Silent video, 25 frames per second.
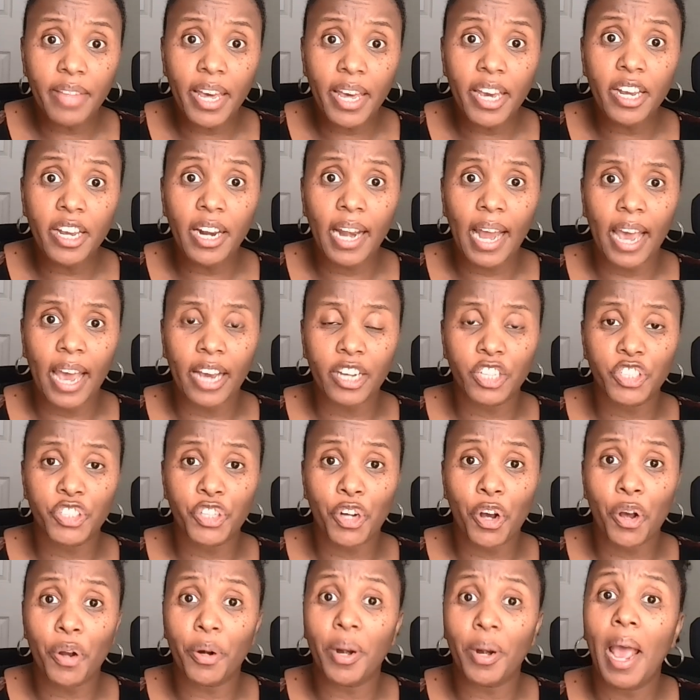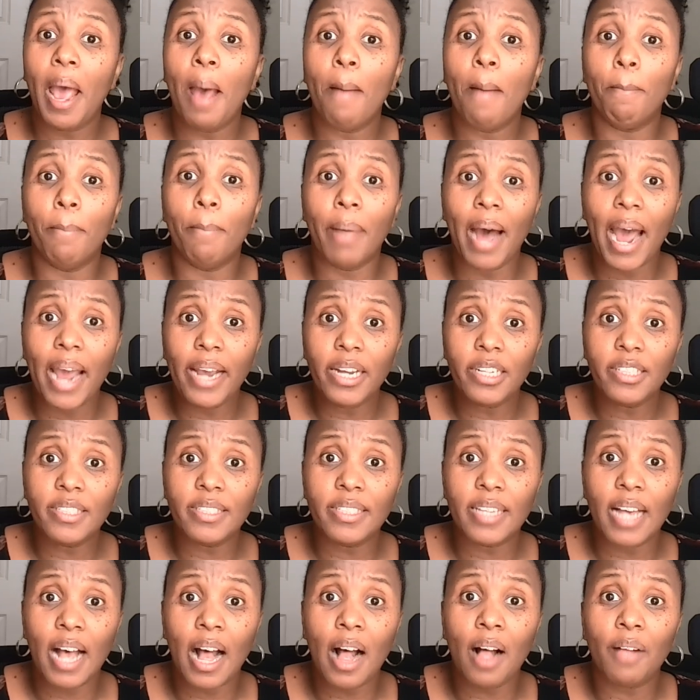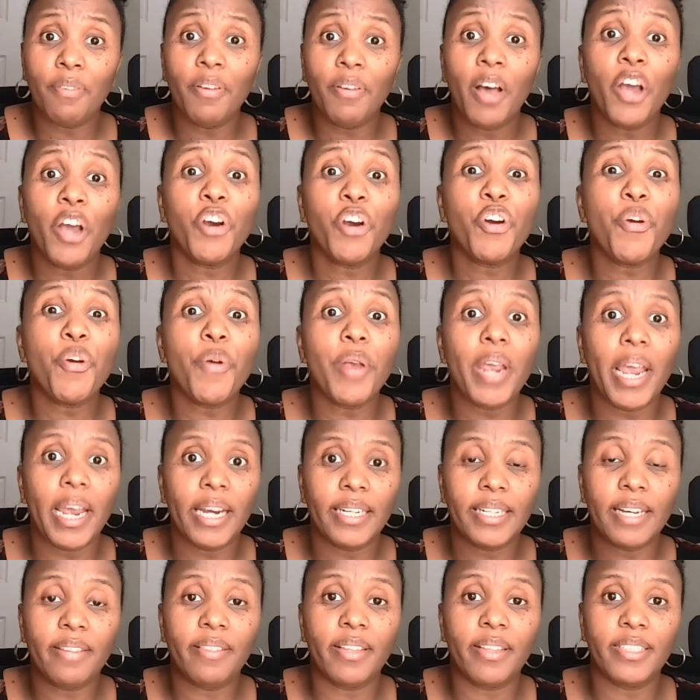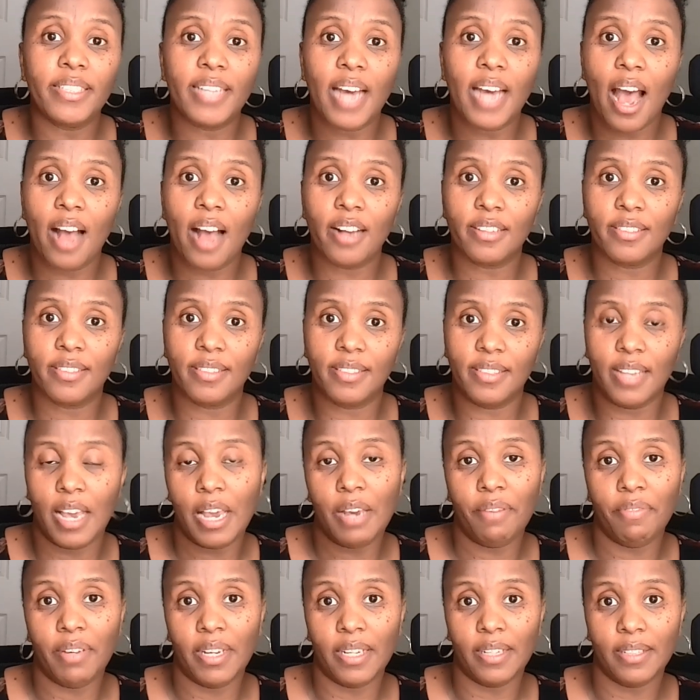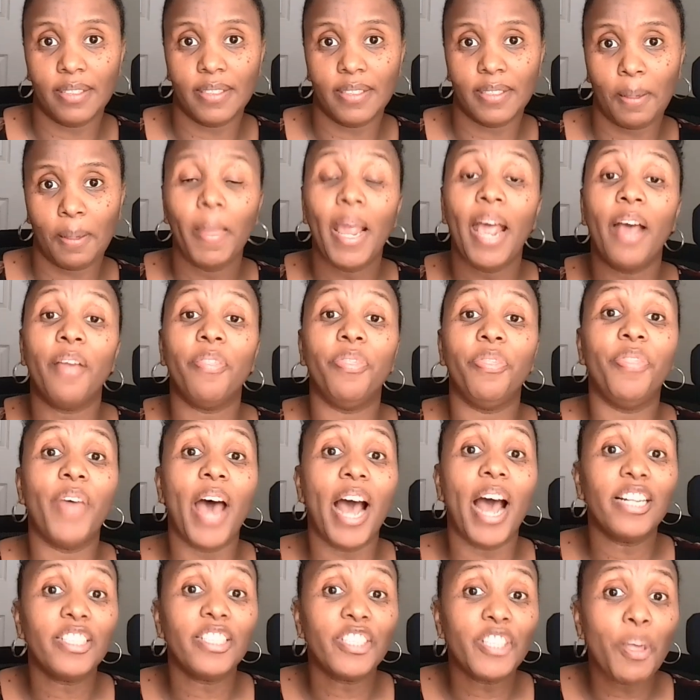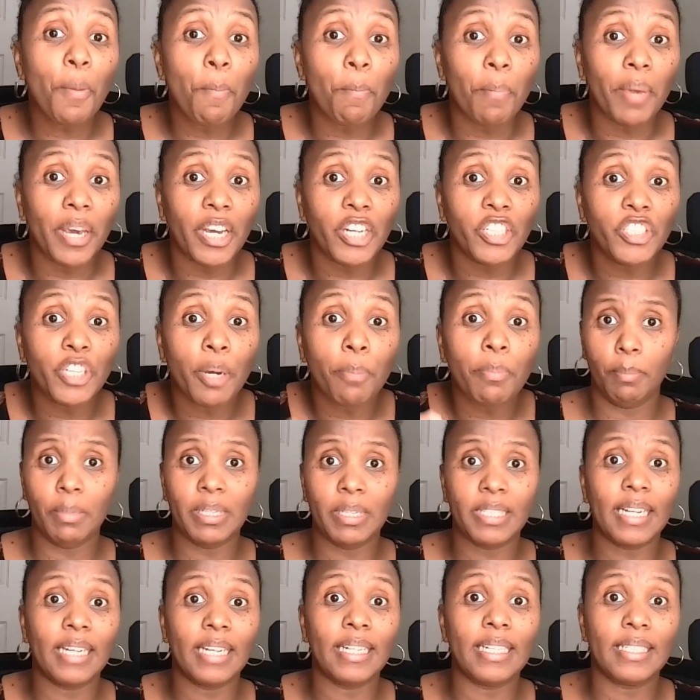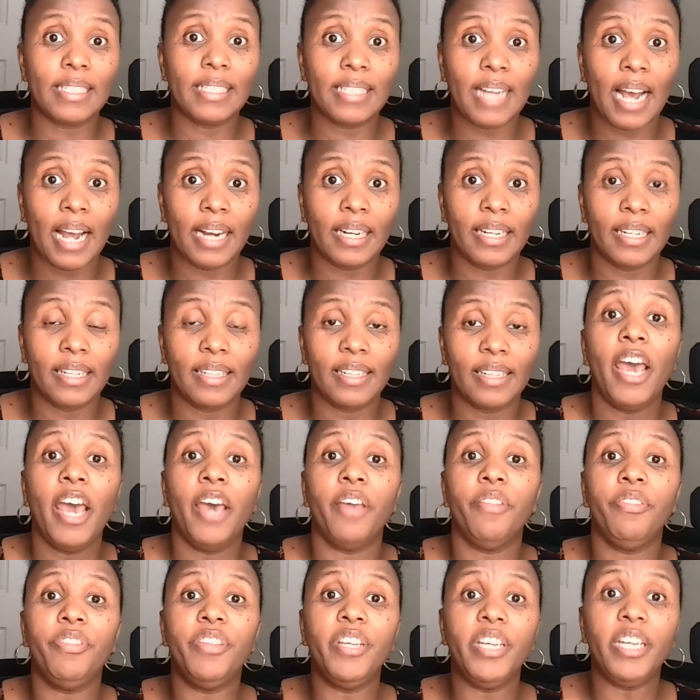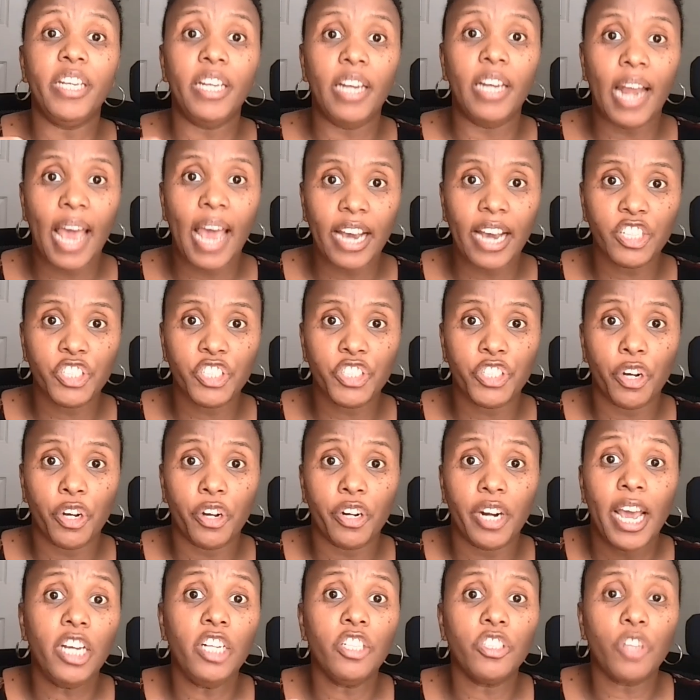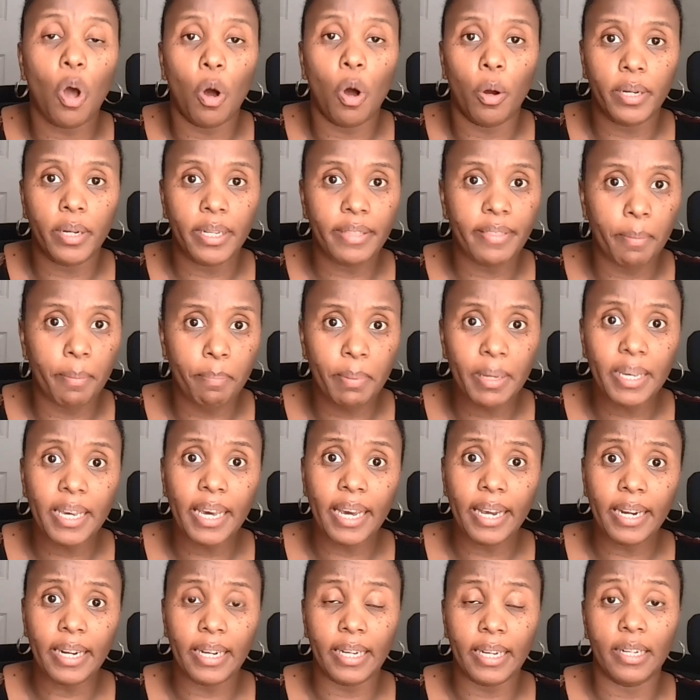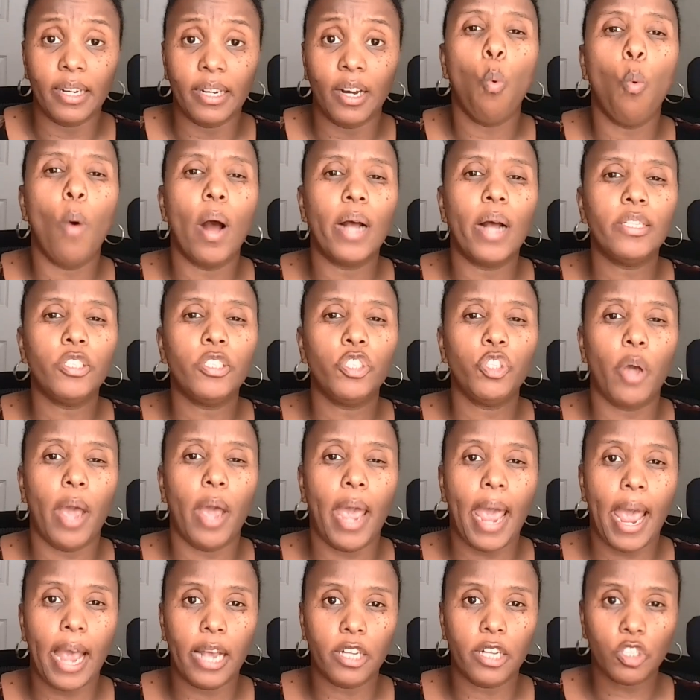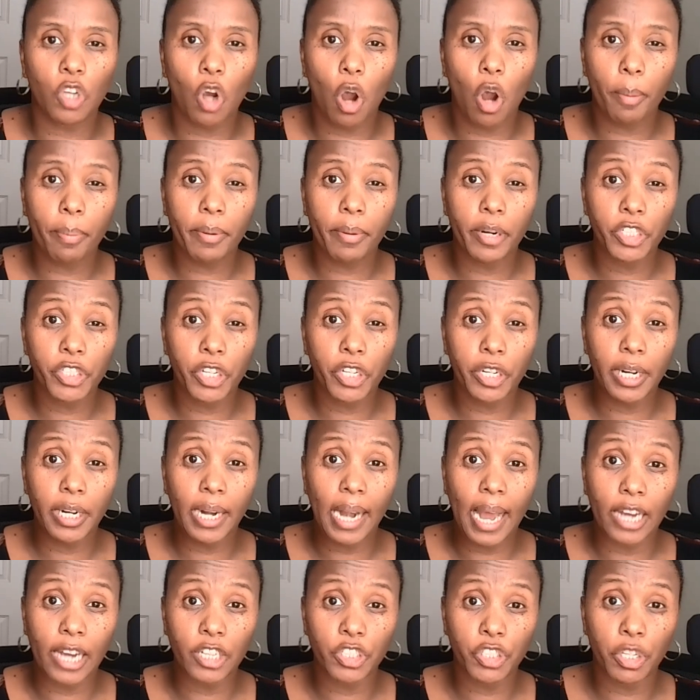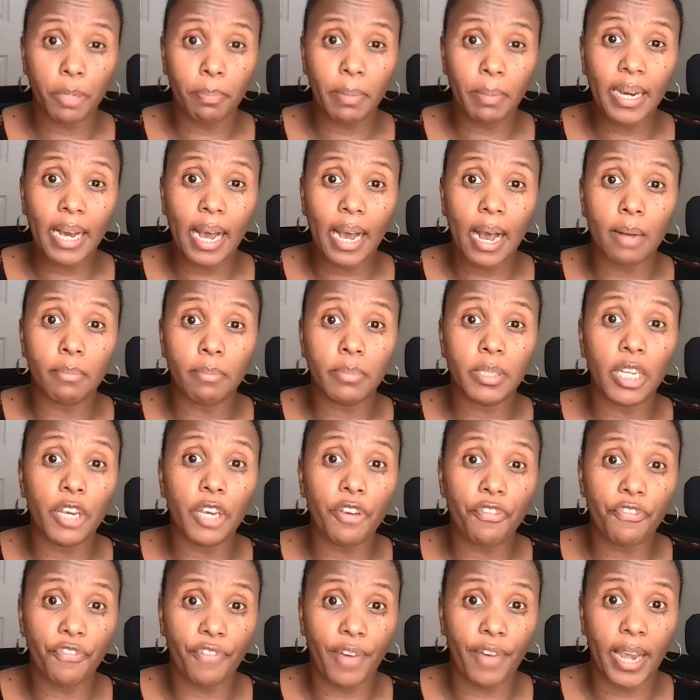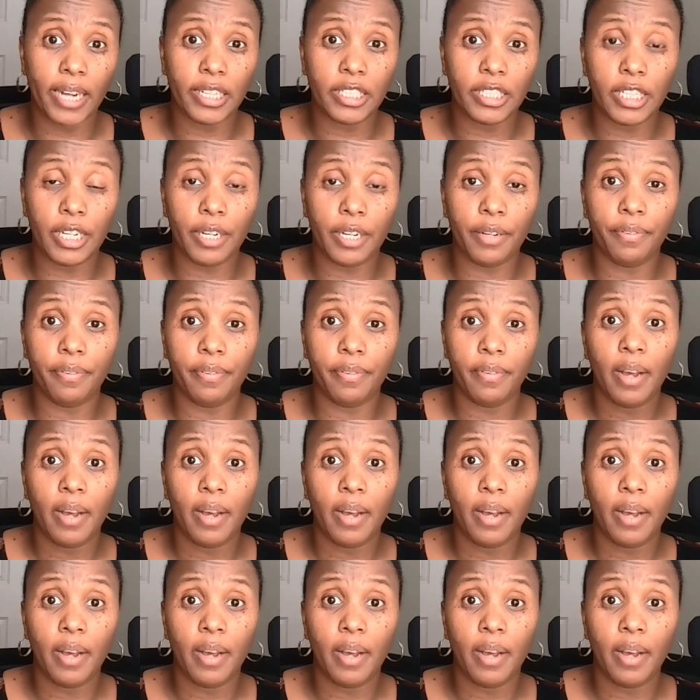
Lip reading: the election by itself created the tax savings. That's a major misunderstanding. The election is only the beginning. Once your S corporation election becomes effective,